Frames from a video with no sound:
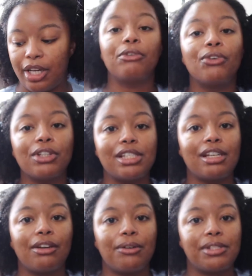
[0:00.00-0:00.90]
before the
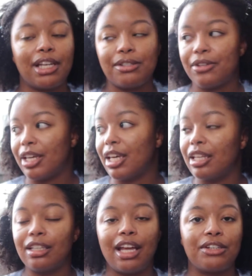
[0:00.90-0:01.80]
sun goes down so I can
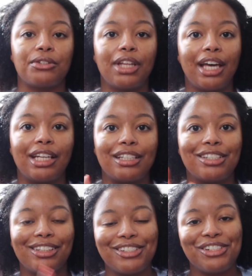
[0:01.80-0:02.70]
get the natural lighting
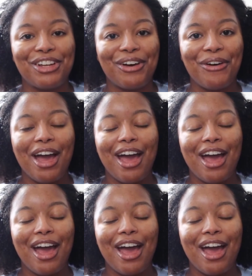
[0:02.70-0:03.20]
to let you know